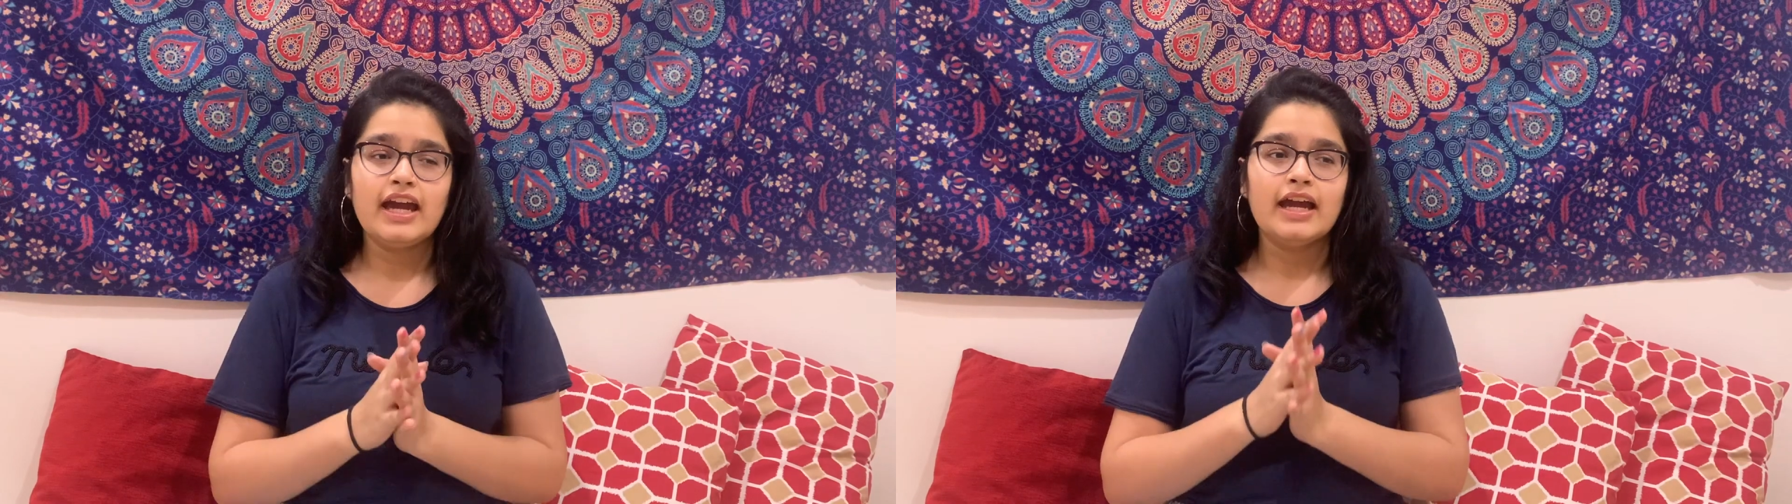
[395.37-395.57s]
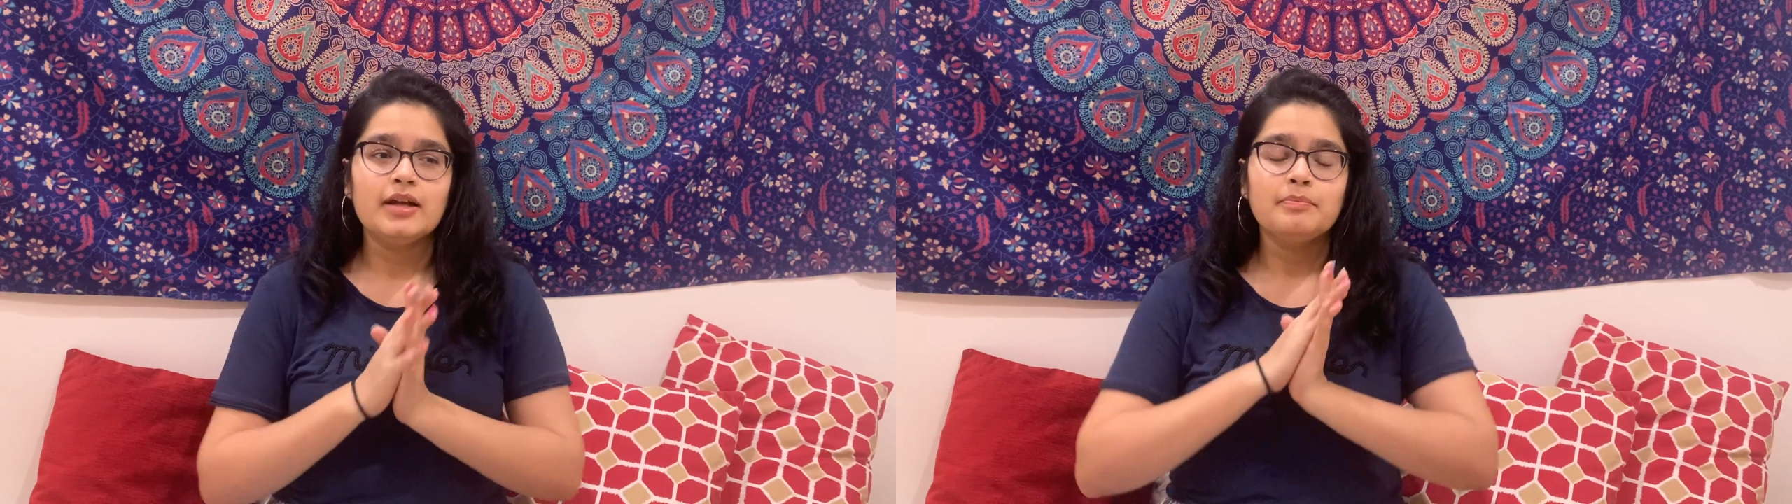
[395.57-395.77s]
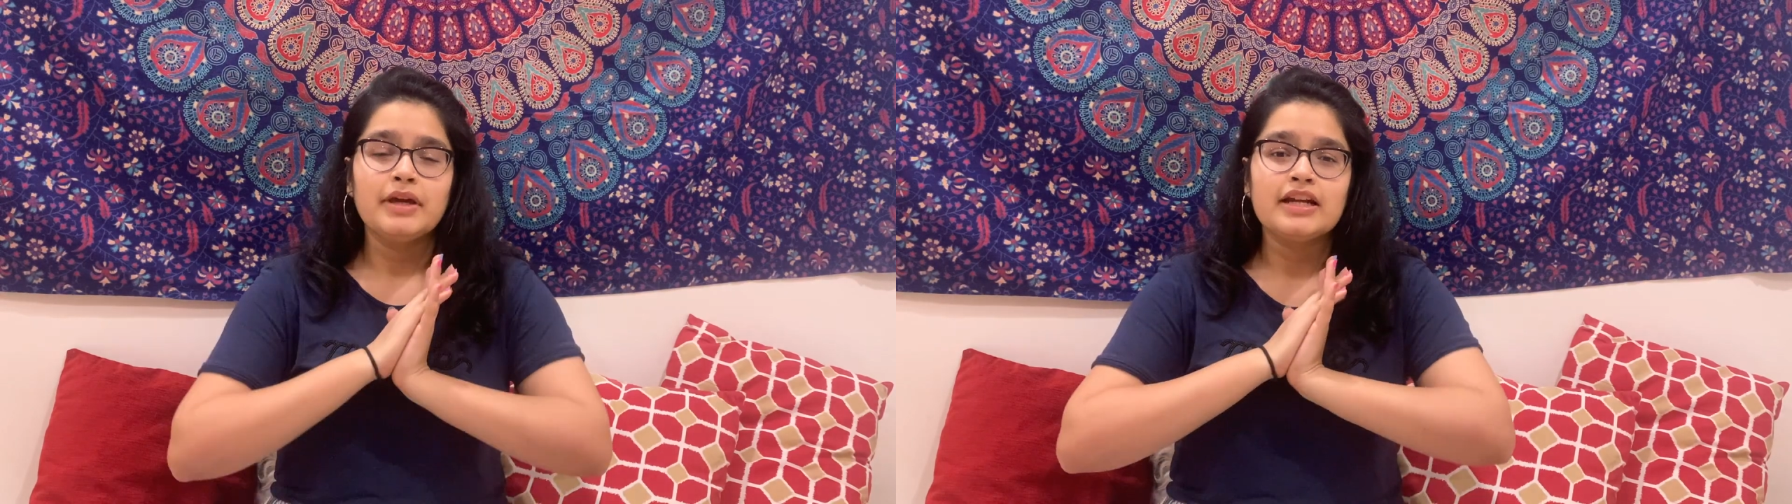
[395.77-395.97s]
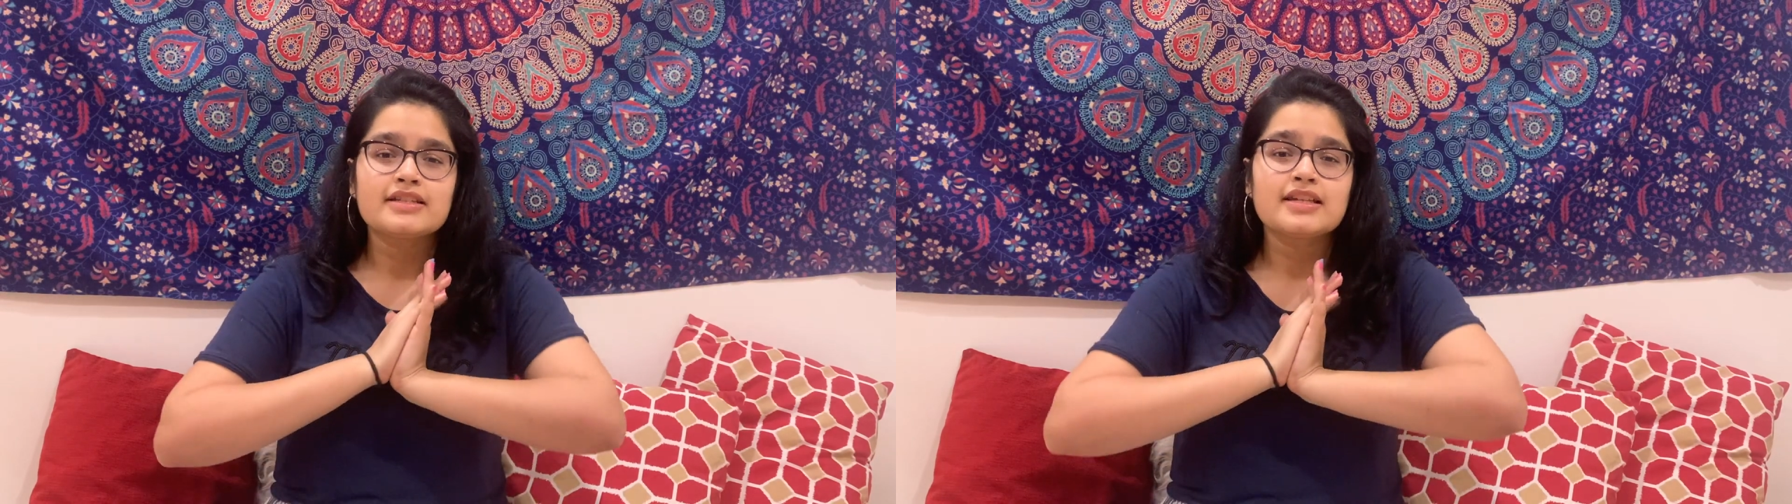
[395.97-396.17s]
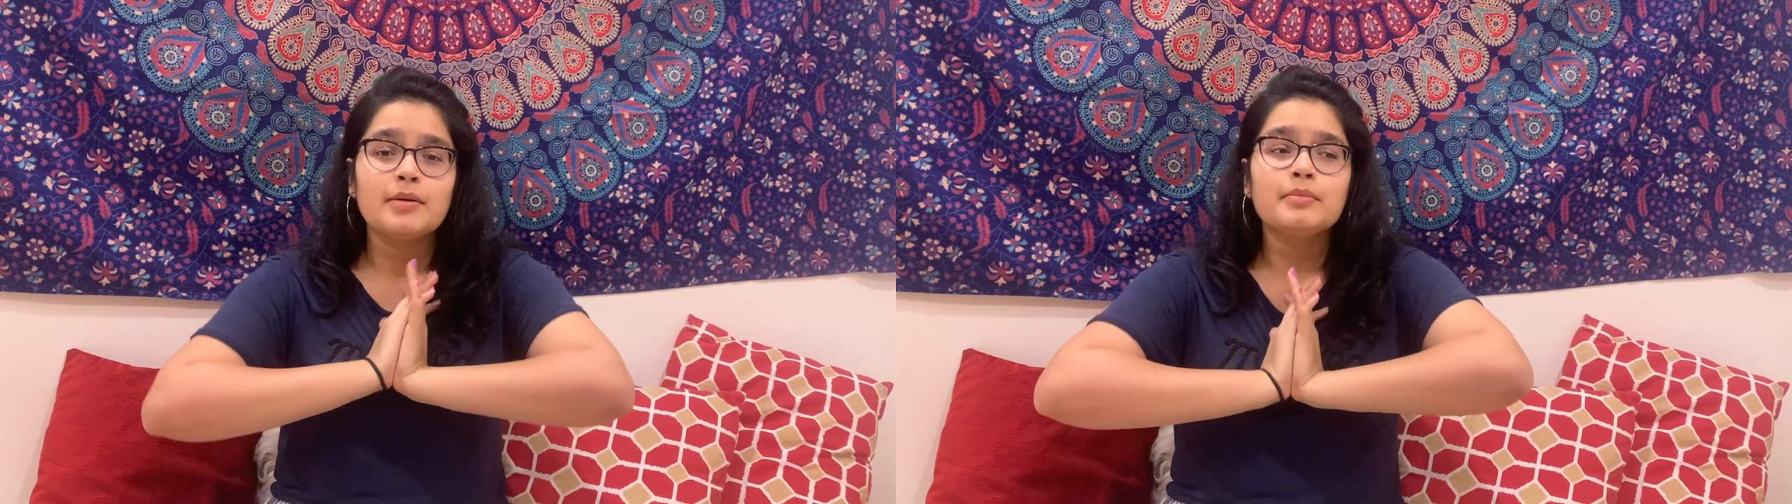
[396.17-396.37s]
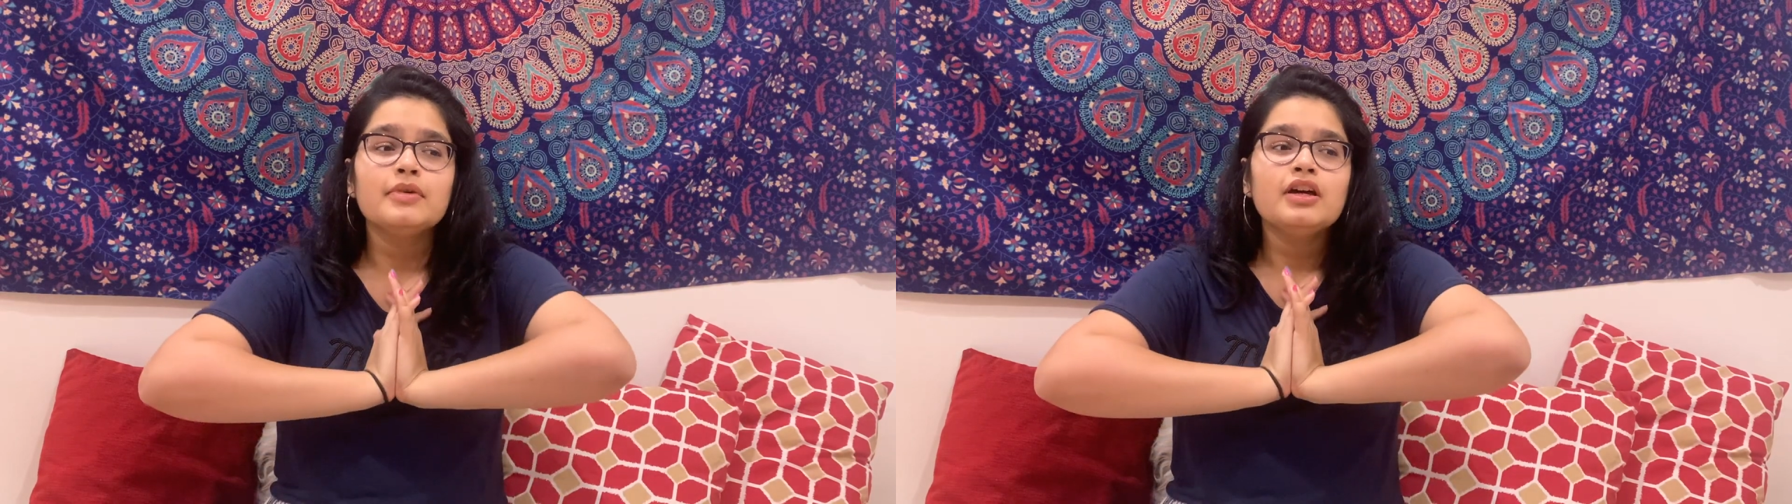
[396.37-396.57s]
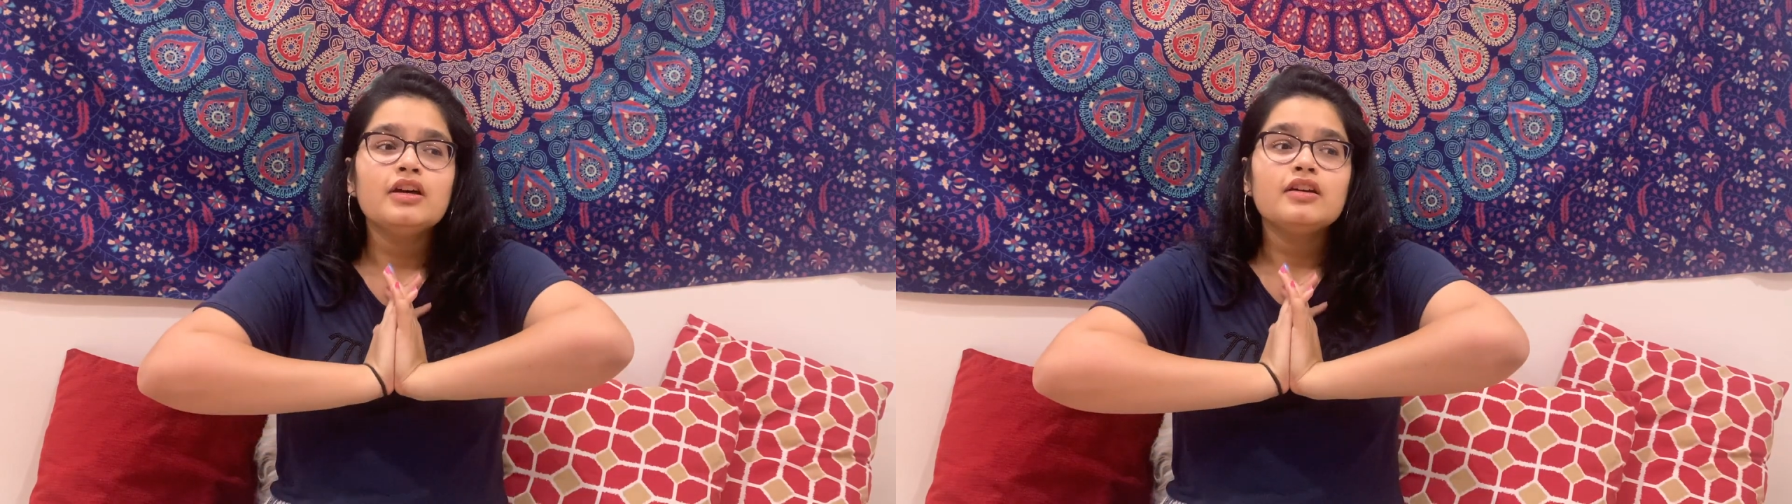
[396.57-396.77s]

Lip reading: and paint some